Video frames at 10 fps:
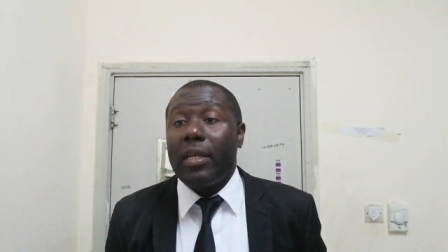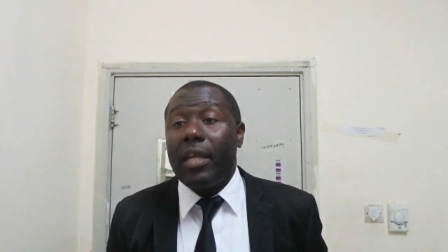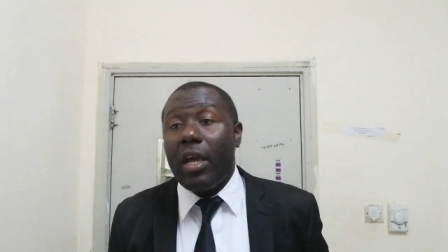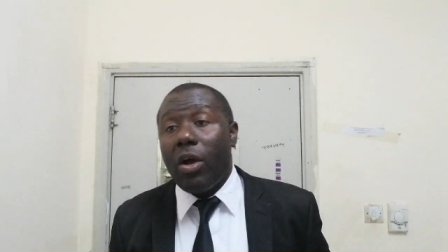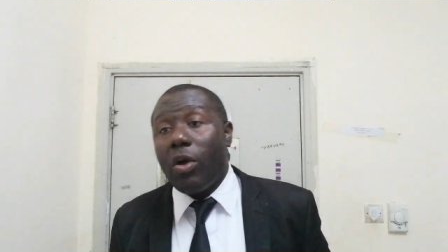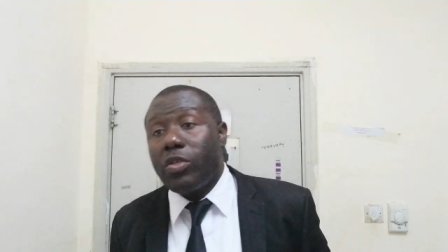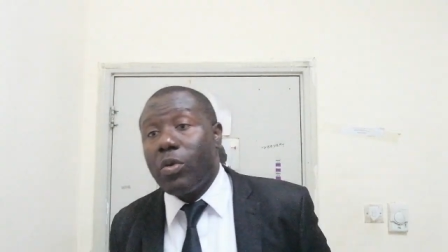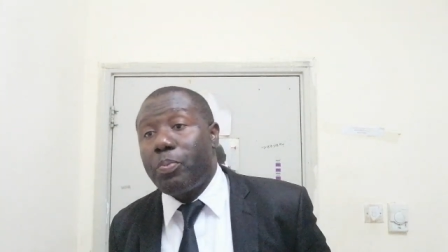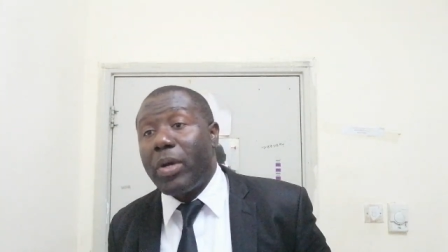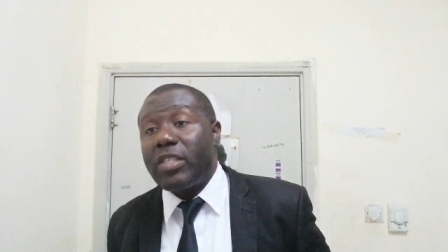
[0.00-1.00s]
Then
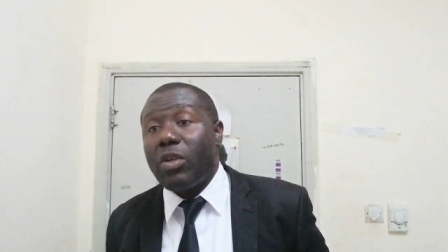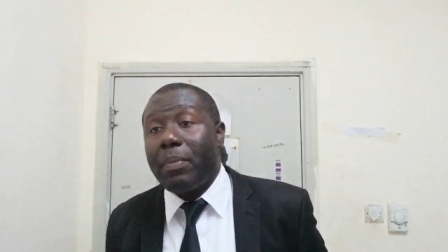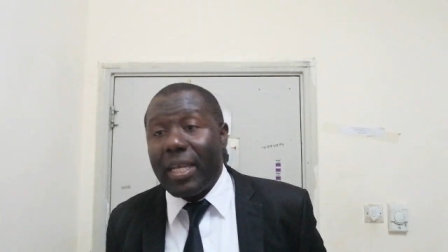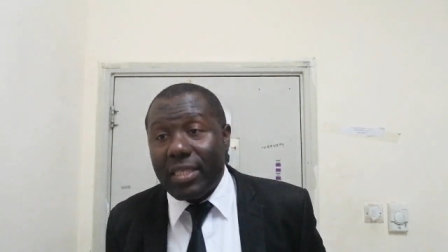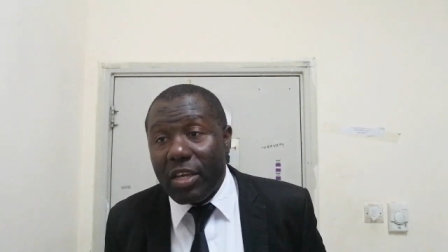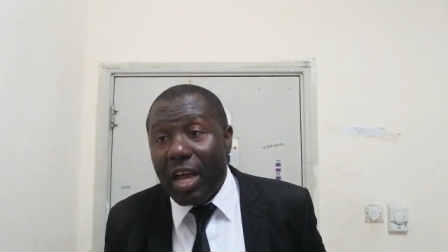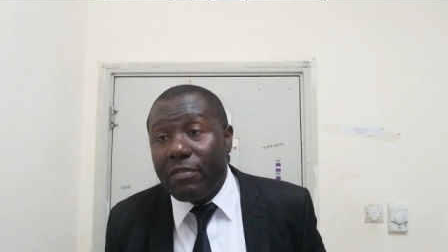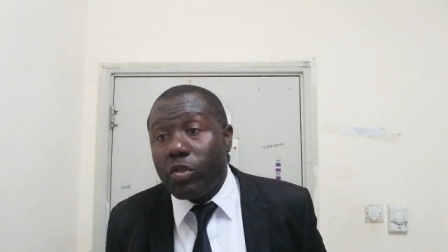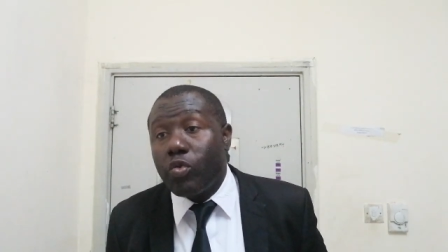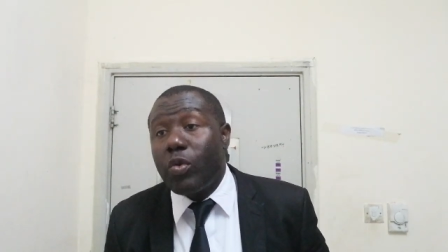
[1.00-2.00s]
also point number 10, you
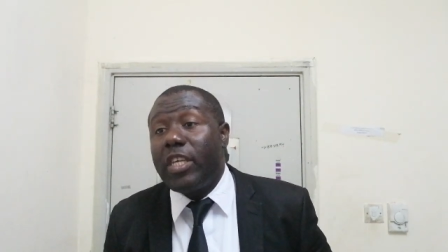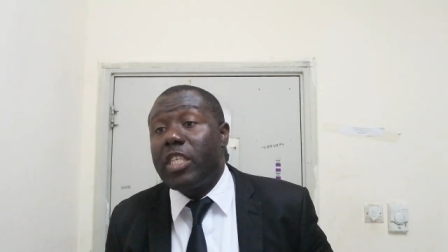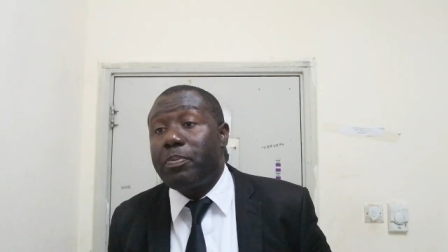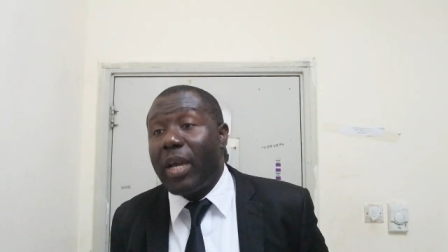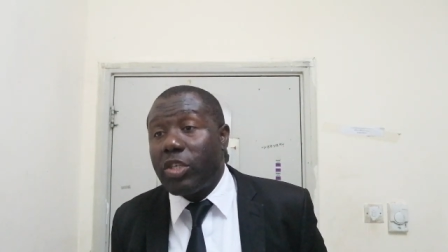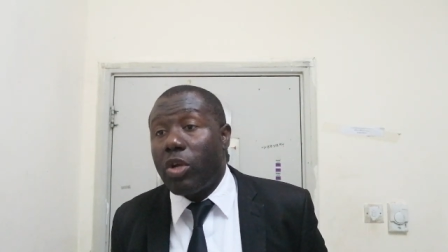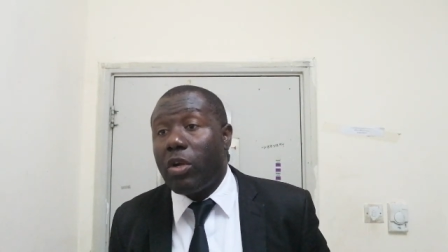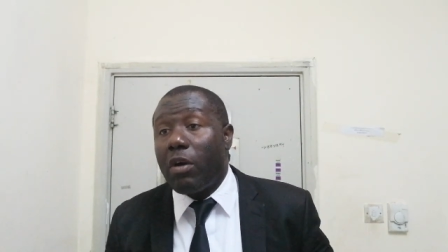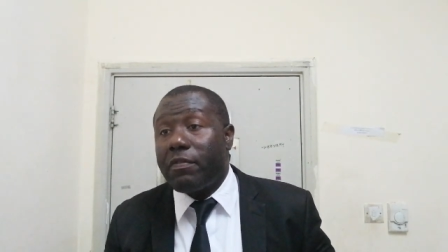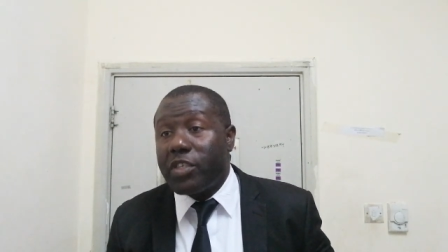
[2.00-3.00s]
have to do
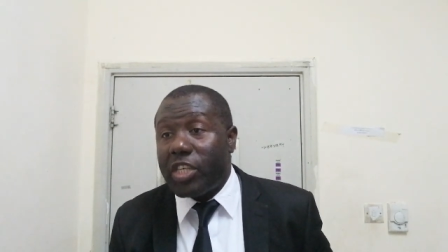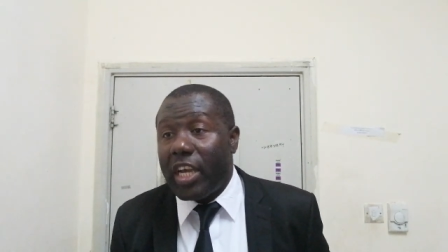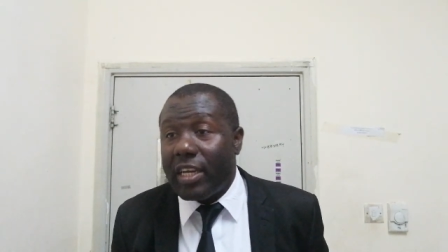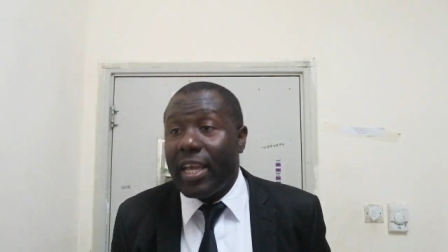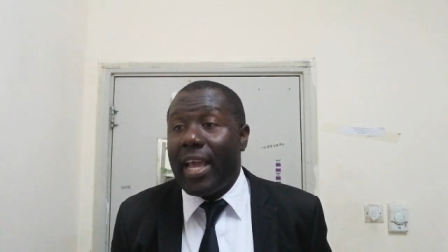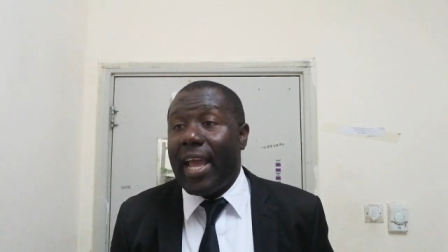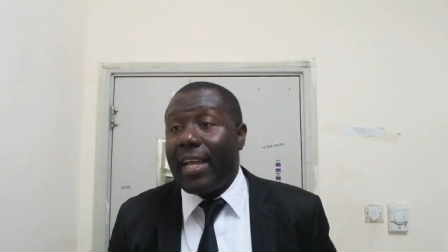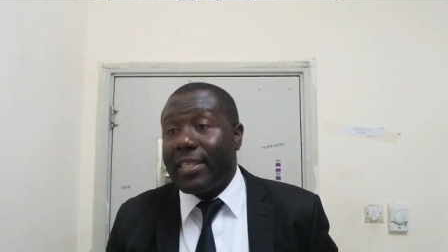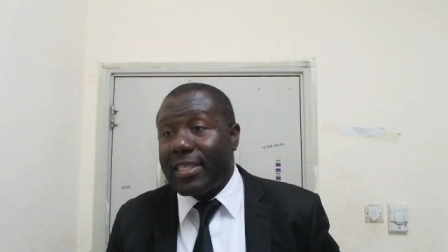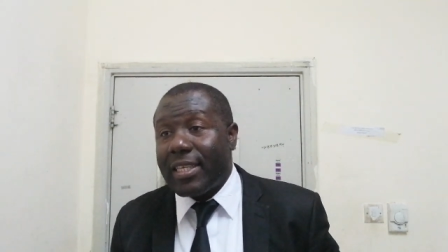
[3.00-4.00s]
inspection of chain
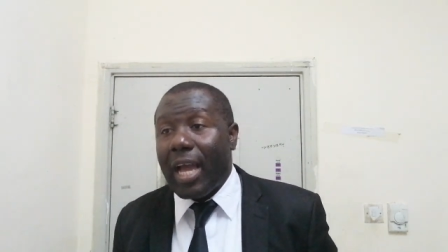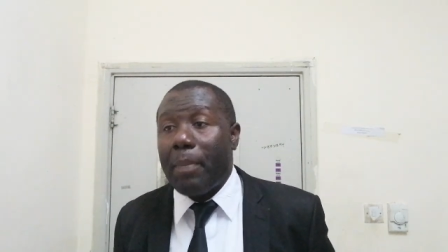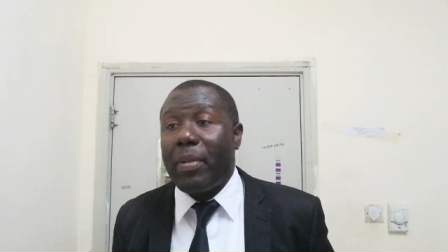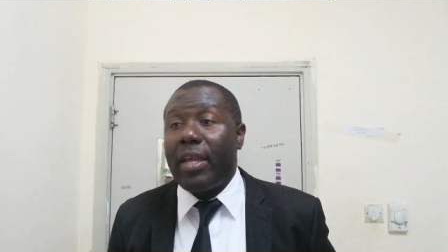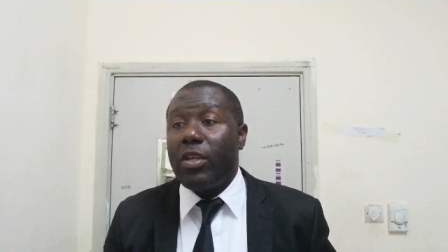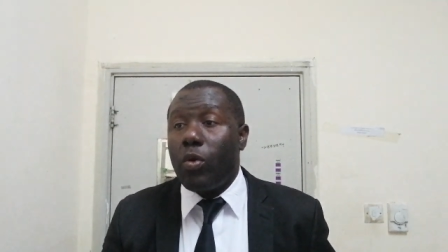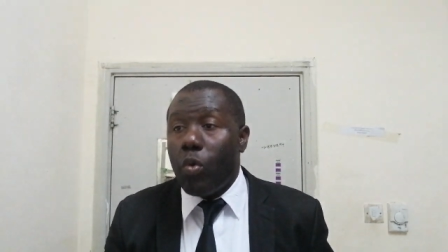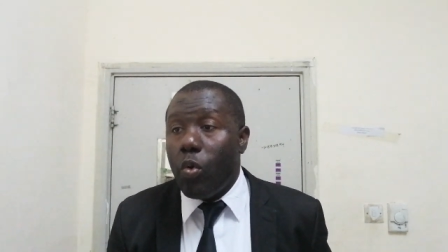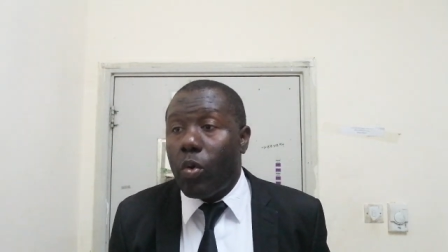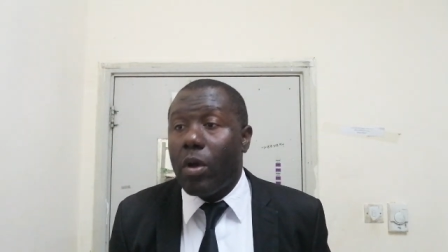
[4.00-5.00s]
and strap and the
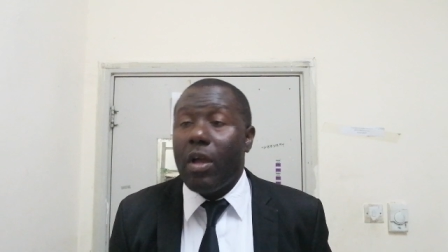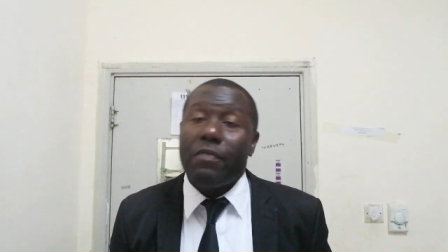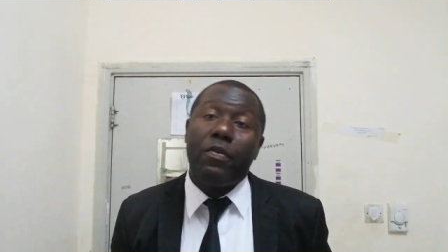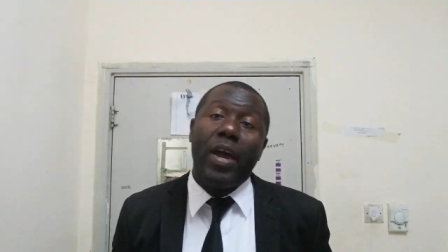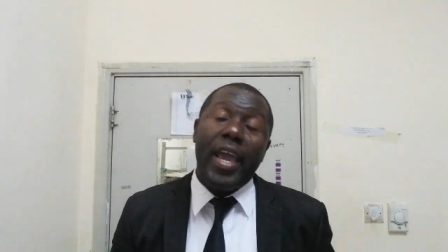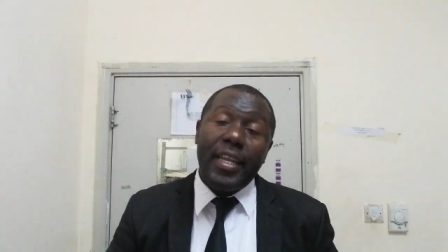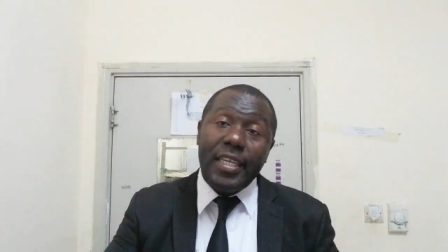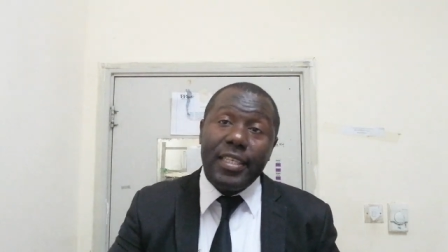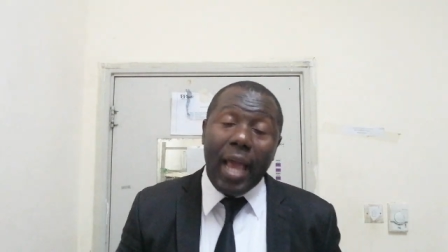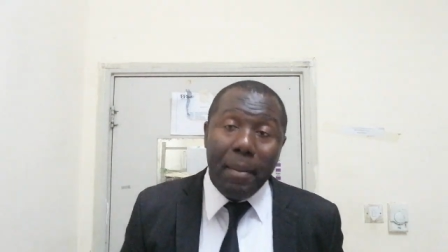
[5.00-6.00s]
hook for
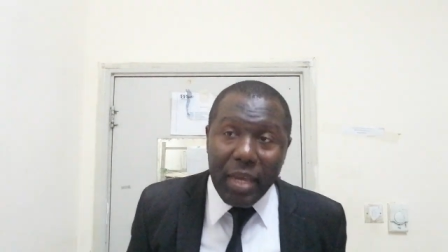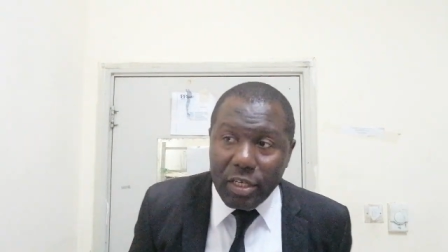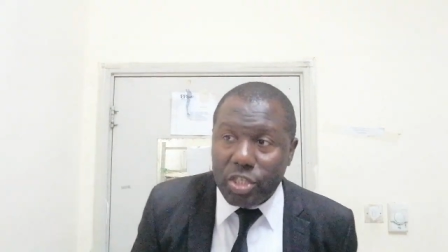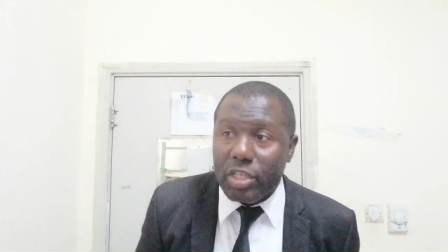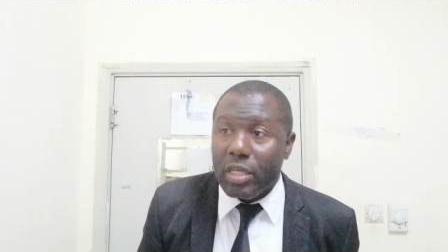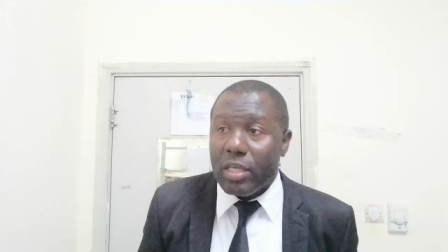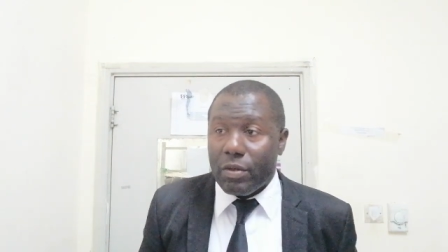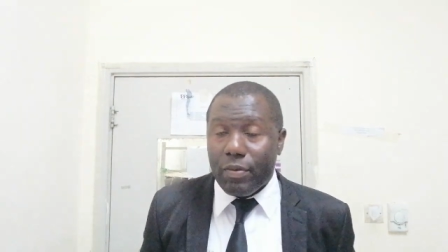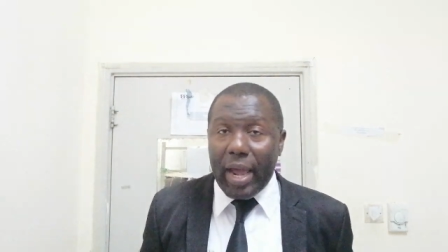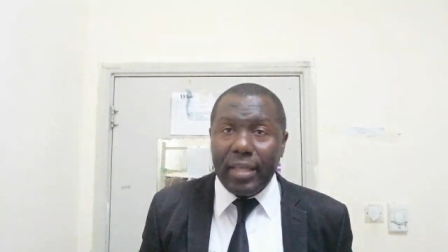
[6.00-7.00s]
any damage,
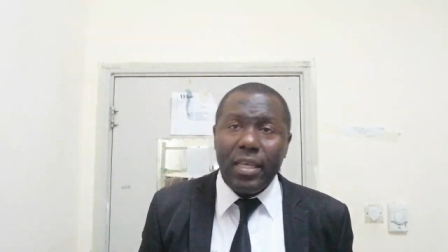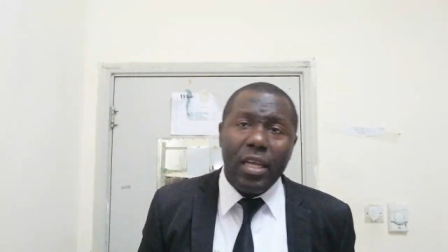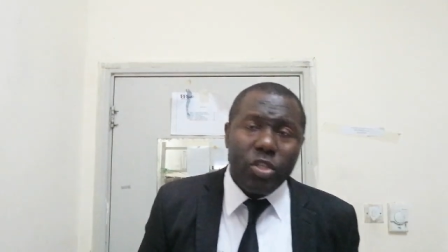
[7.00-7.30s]
right?